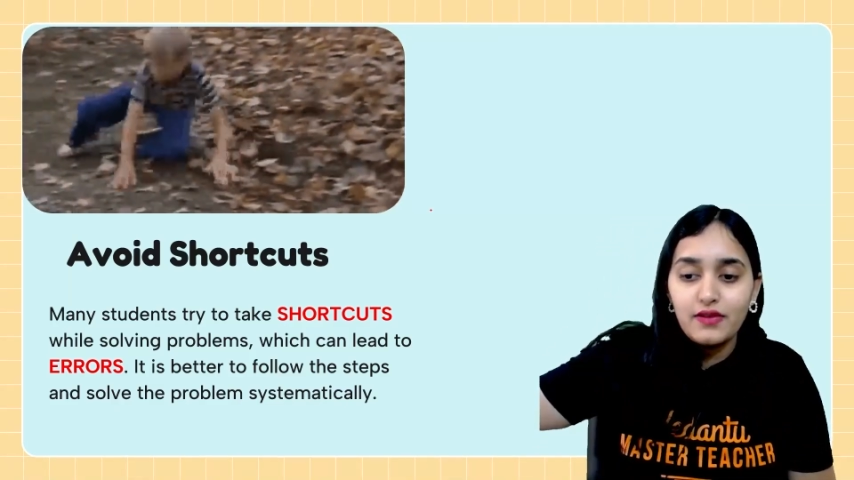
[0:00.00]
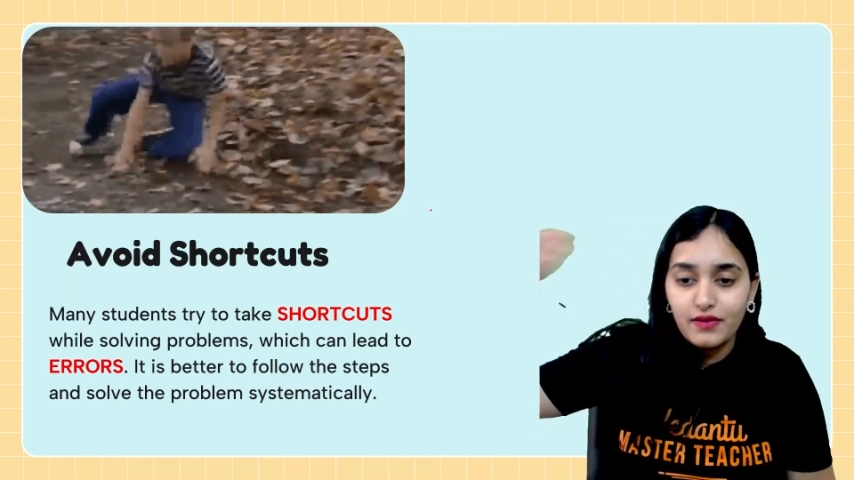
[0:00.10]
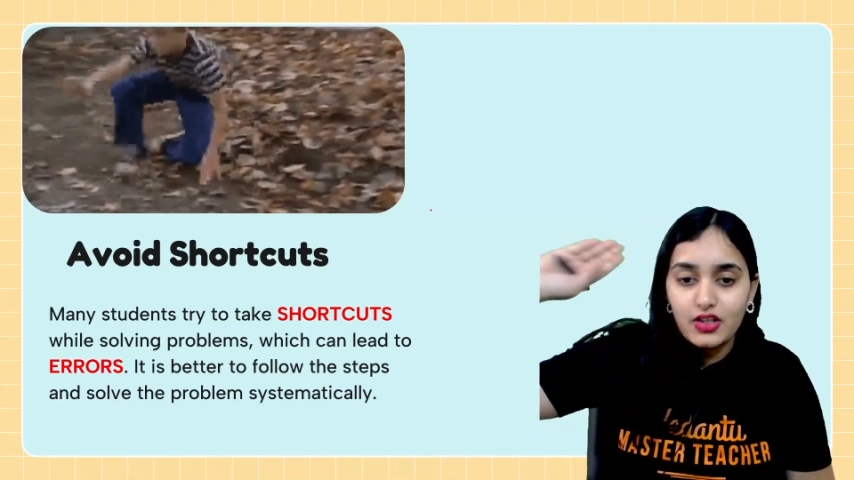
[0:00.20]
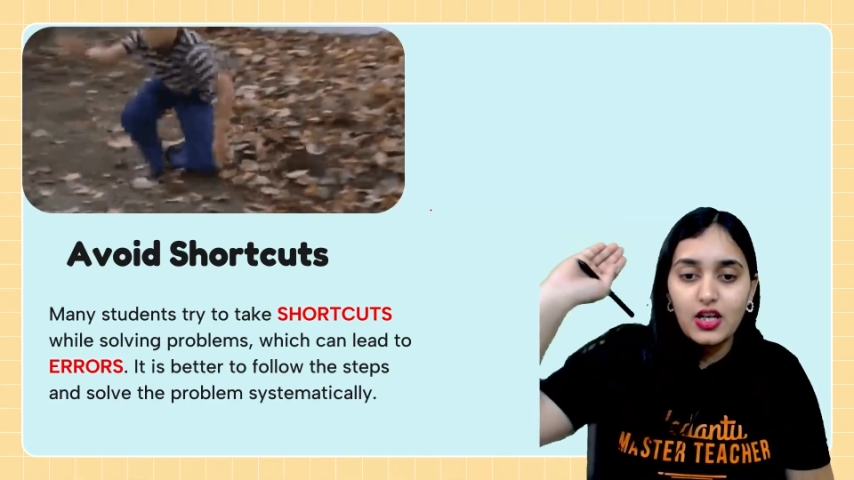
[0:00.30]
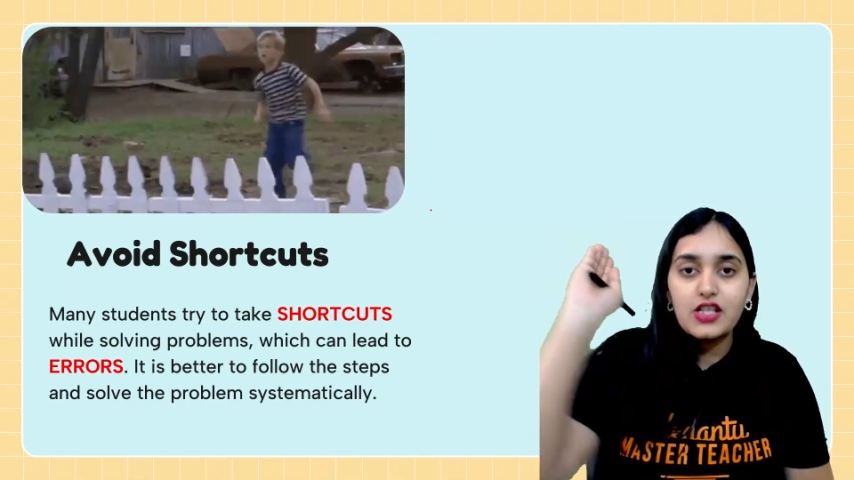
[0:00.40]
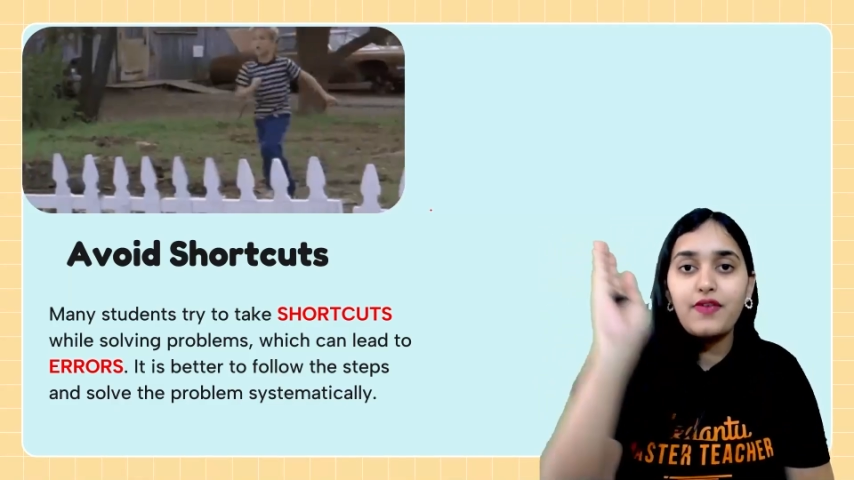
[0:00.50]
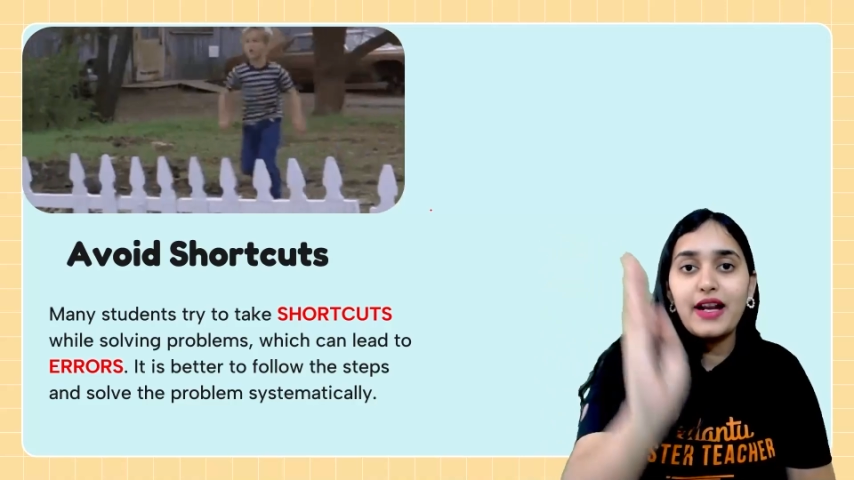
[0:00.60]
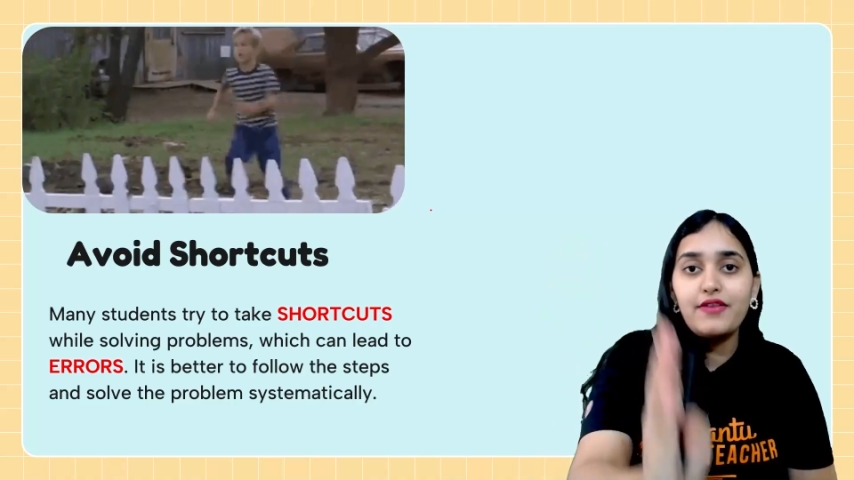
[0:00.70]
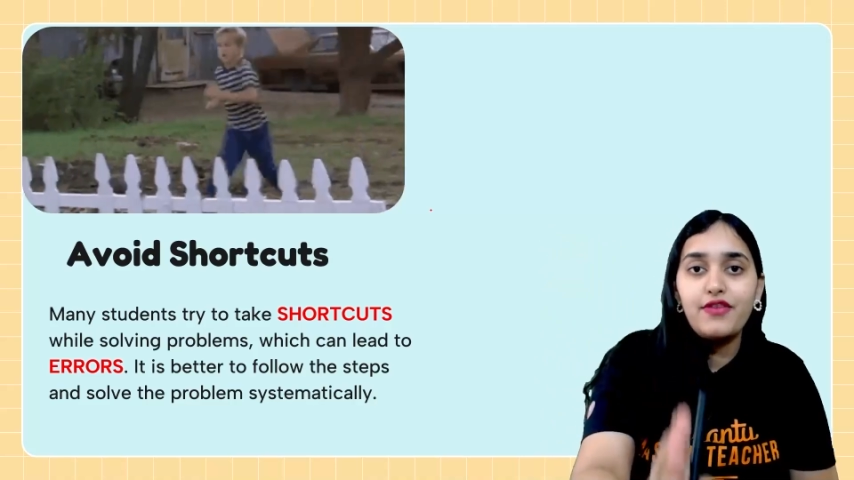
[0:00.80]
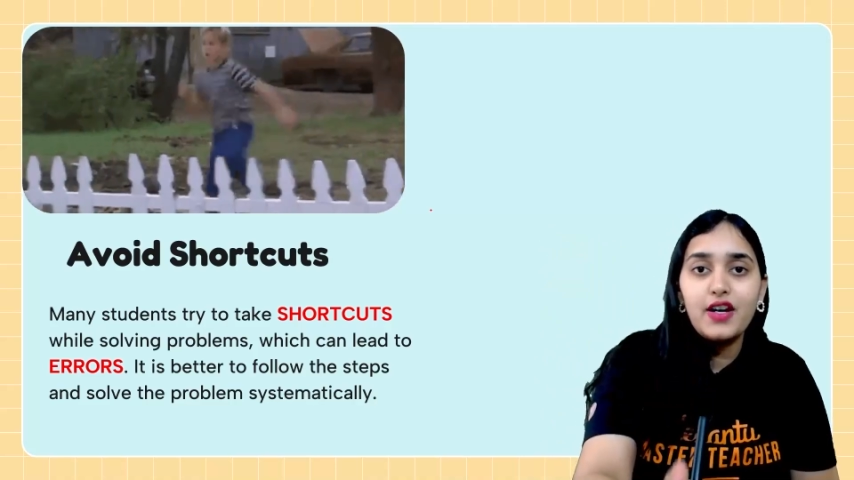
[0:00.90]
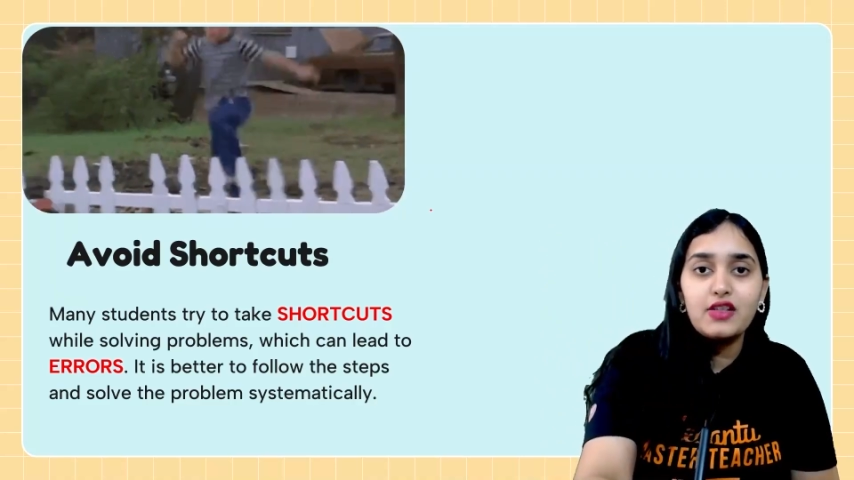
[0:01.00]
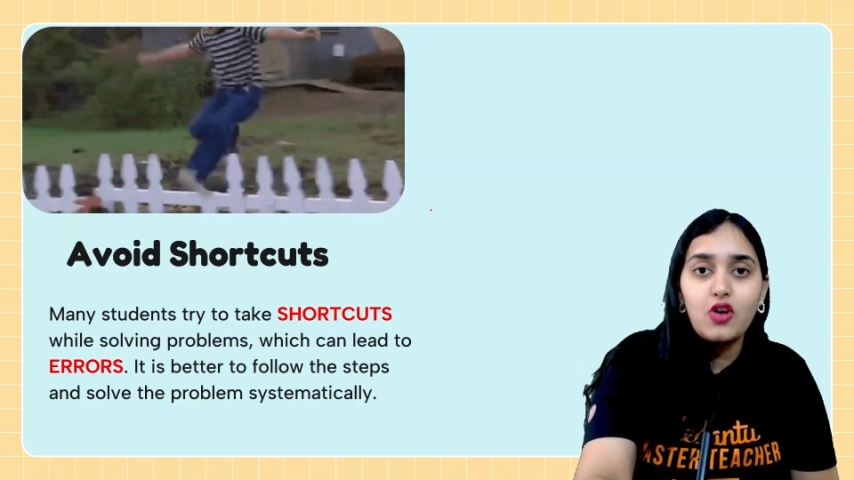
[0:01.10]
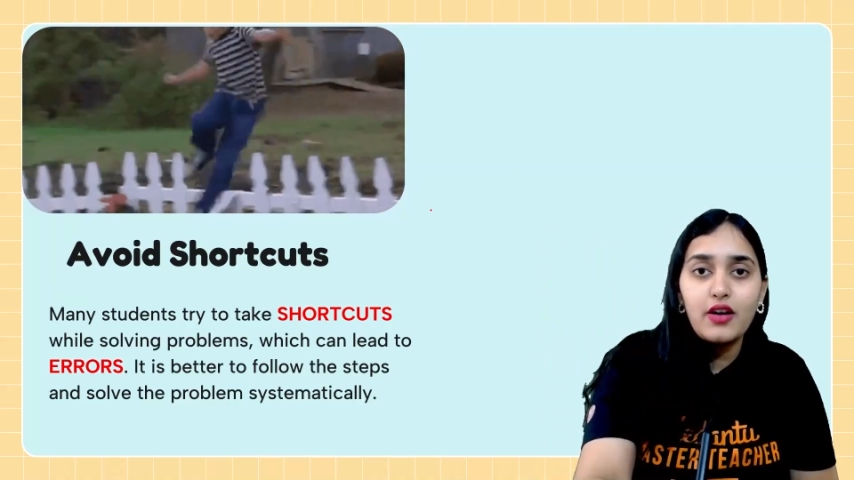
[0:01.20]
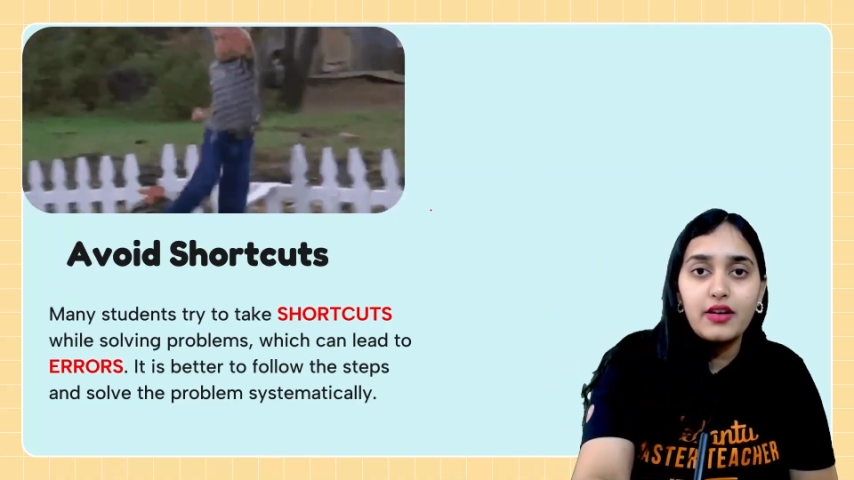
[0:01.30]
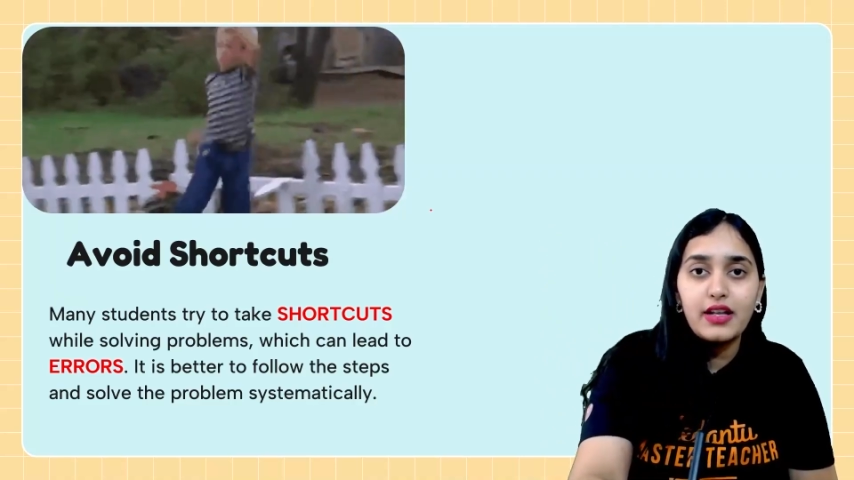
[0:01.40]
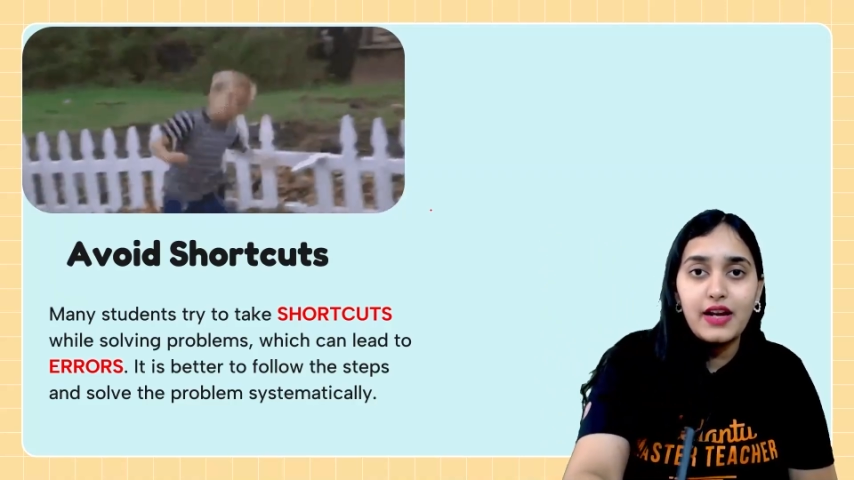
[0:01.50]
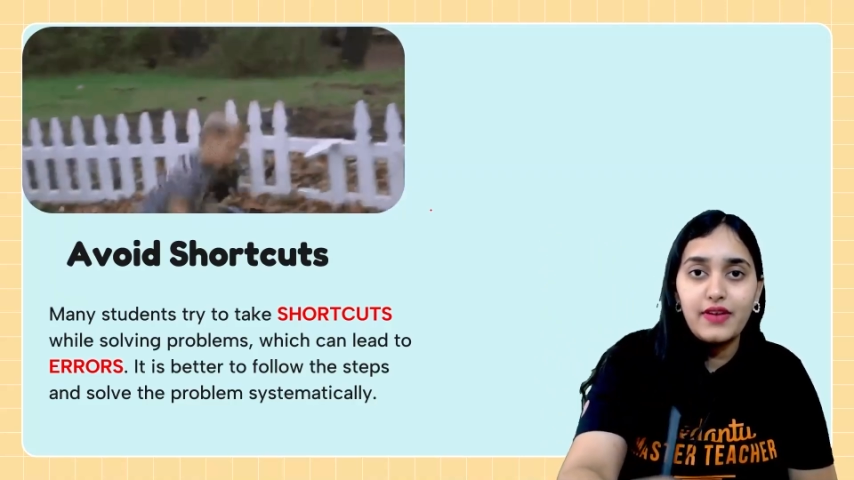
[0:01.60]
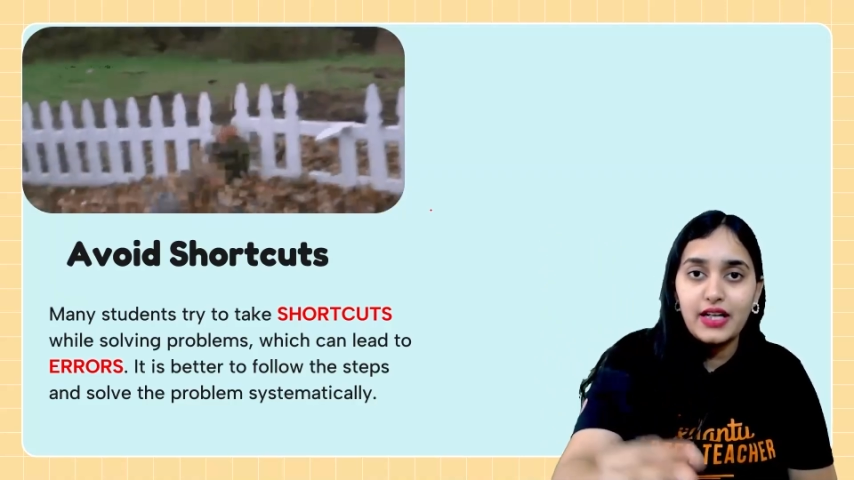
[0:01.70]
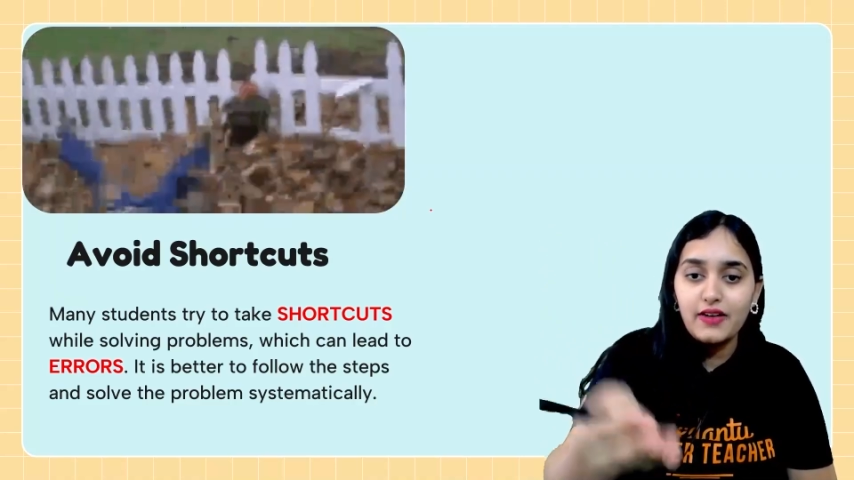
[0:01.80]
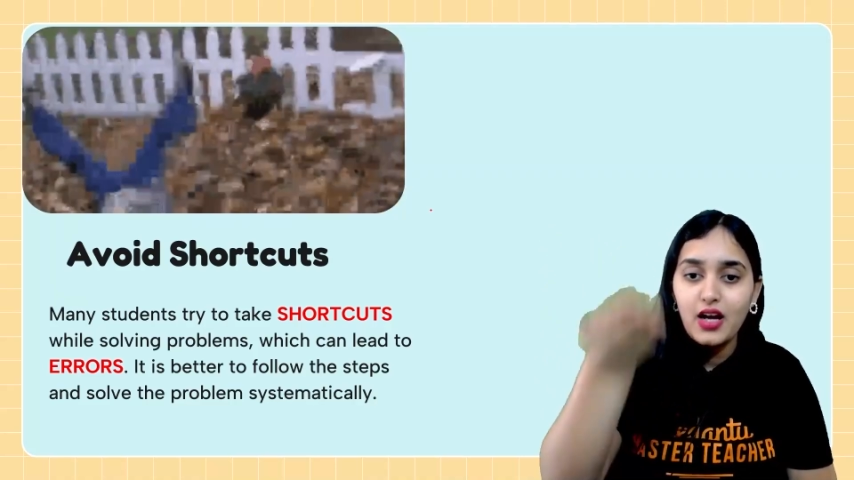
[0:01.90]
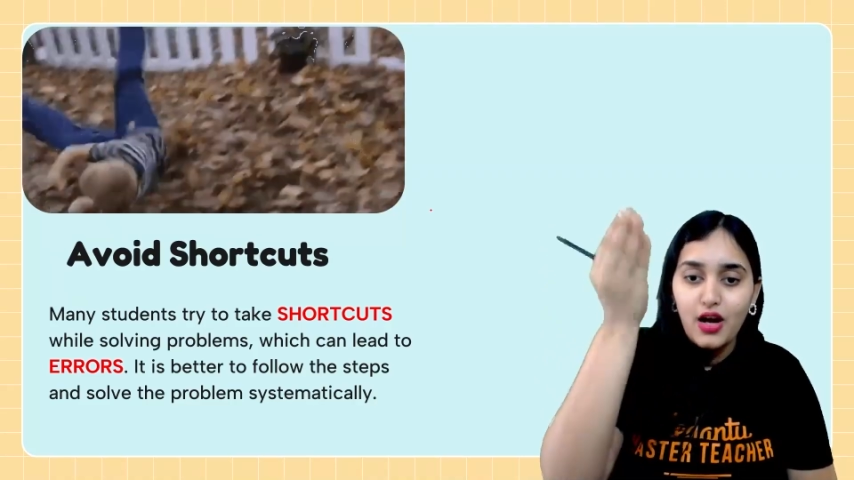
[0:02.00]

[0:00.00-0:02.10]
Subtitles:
we just find first order derivative,